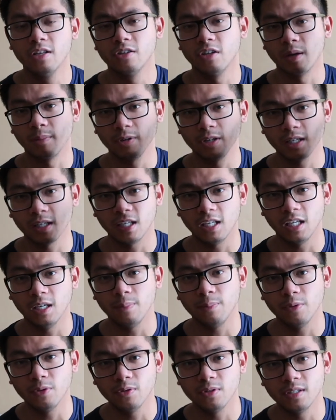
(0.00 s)
So I'm gonna
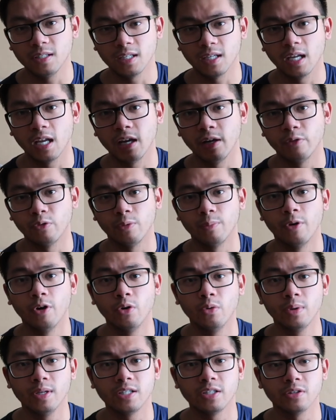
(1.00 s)
keep using a
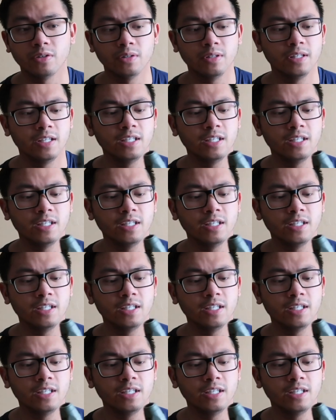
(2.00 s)
remote whistle.